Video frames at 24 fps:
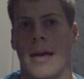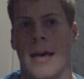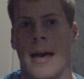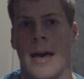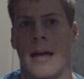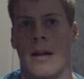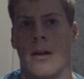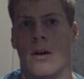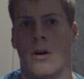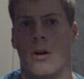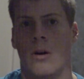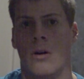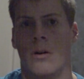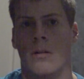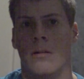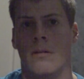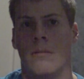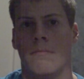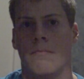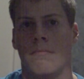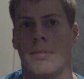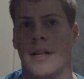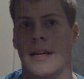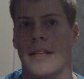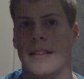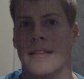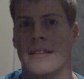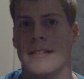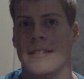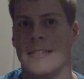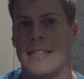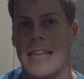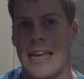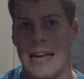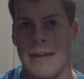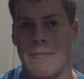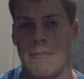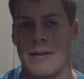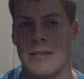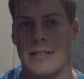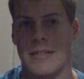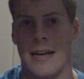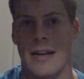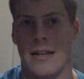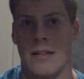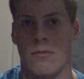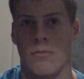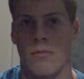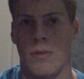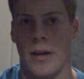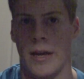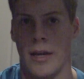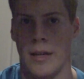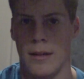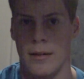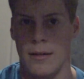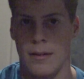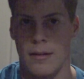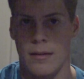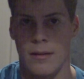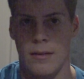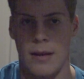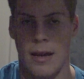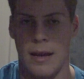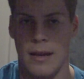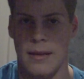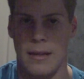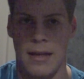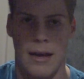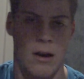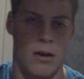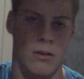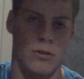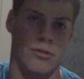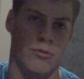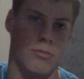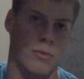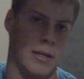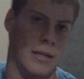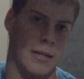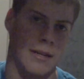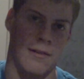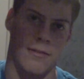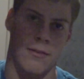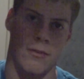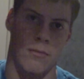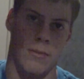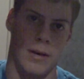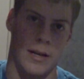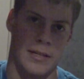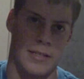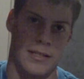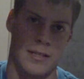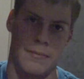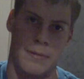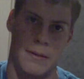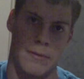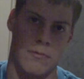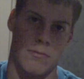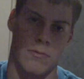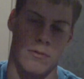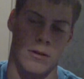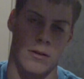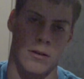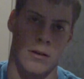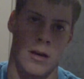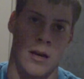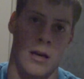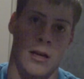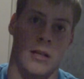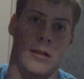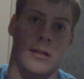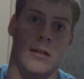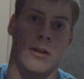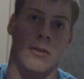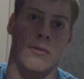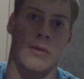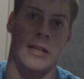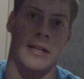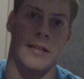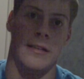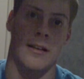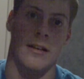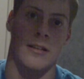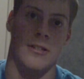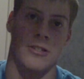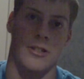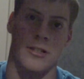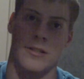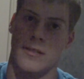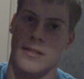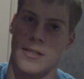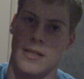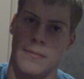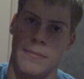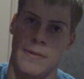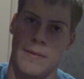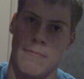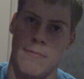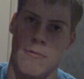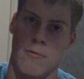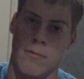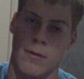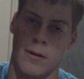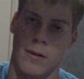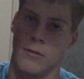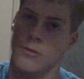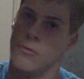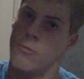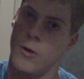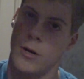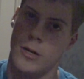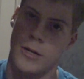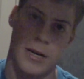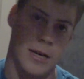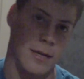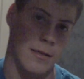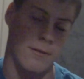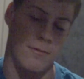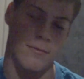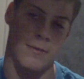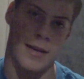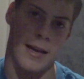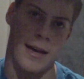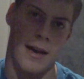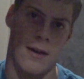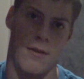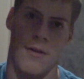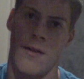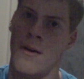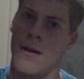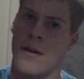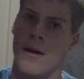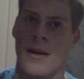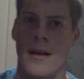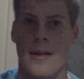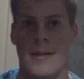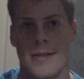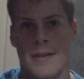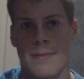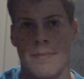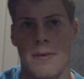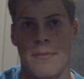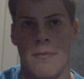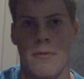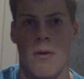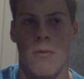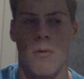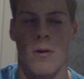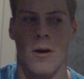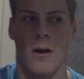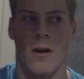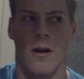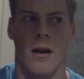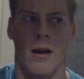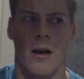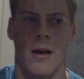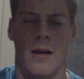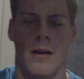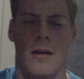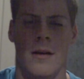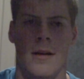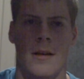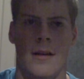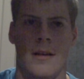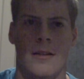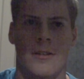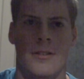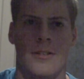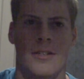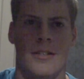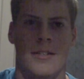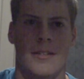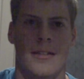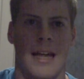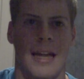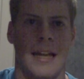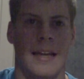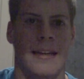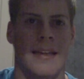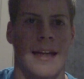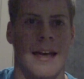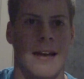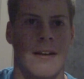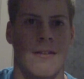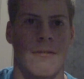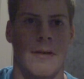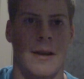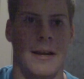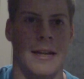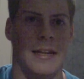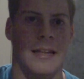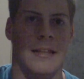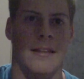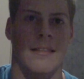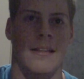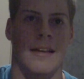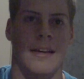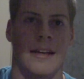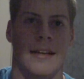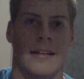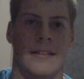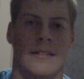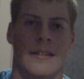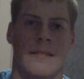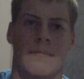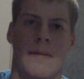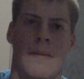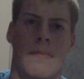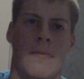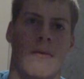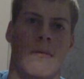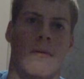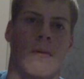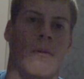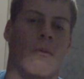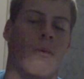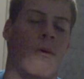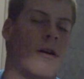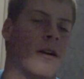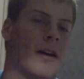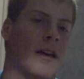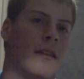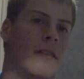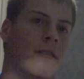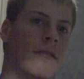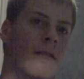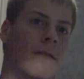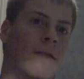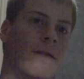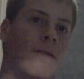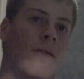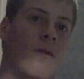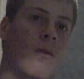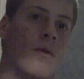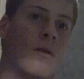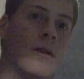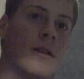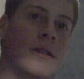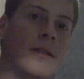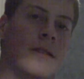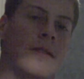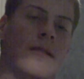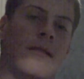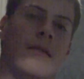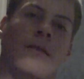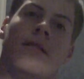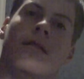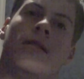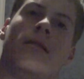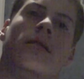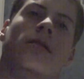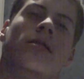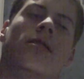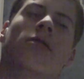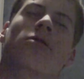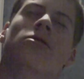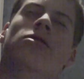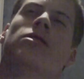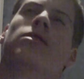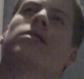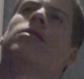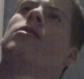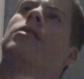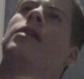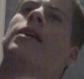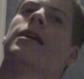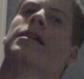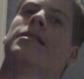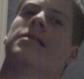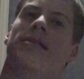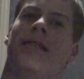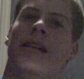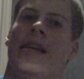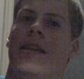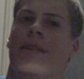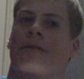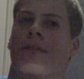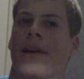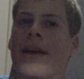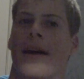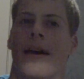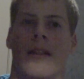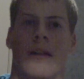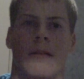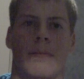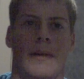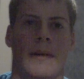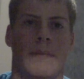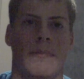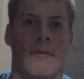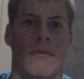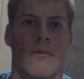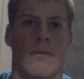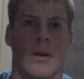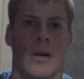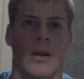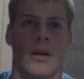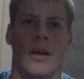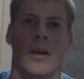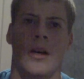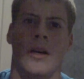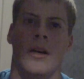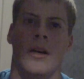at all played the same exact way. Not they all went in different ways. Some people were looting dungeons. Some people were walking through town. Some people were just like decorating things. Some people were walking through the forest, just looking at scenery. Other people were